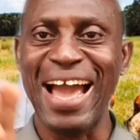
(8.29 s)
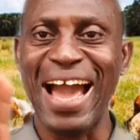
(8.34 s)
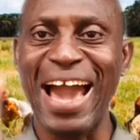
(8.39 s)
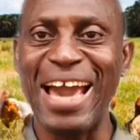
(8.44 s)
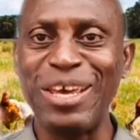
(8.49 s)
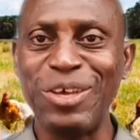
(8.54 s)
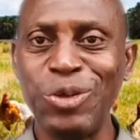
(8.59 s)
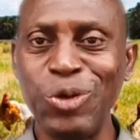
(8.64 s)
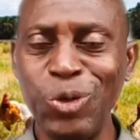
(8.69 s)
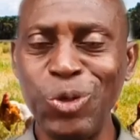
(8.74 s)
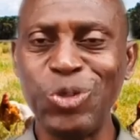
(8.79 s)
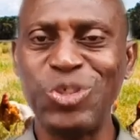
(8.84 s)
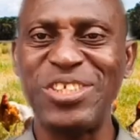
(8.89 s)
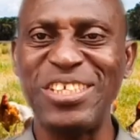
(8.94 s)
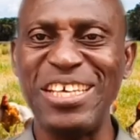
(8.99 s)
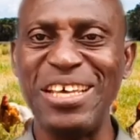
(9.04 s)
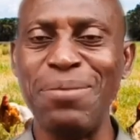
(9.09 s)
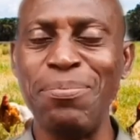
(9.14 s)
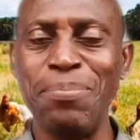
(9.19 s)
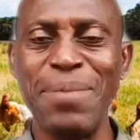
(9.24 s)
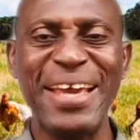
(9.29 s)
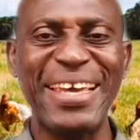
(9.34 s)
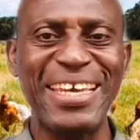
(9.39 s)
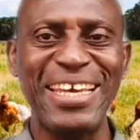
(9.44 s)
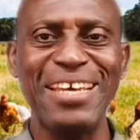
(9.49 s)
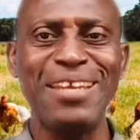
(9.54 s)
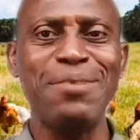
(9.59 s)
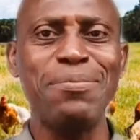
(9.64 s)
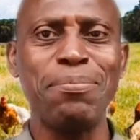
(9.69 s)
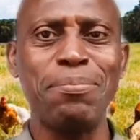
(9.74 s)
I use in
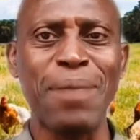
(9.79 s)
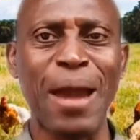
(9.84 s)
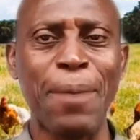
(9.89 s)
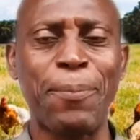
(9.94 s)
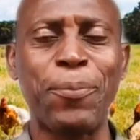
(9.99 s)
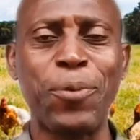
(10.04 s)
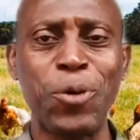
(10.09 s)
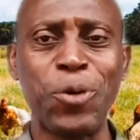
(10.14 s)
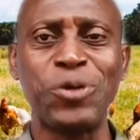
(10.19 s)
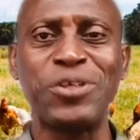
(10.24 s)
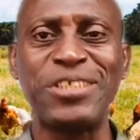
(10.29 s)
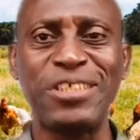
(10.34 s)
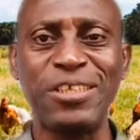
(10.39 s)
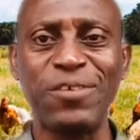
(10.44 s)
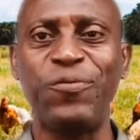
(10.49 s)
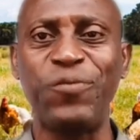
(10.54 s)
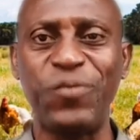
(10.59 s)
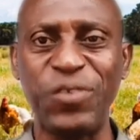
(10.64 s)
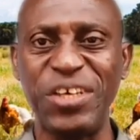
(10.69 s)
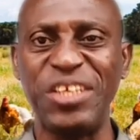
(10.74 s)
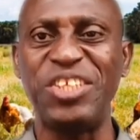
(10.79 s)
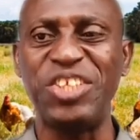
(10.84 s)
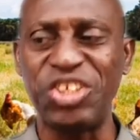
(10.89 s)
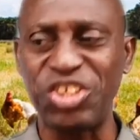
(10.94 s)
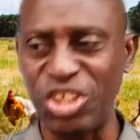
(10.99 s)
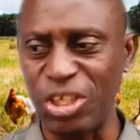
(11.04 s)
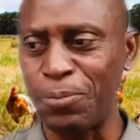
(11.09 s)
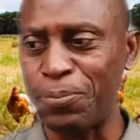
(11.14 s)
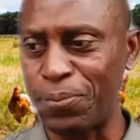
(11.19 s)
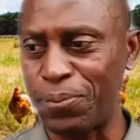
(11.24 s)
making my poultry feed
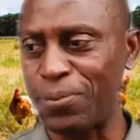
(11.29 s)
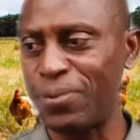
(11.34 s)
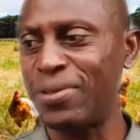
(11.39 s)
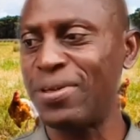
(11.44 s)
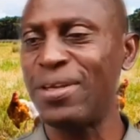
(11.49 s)
cheap.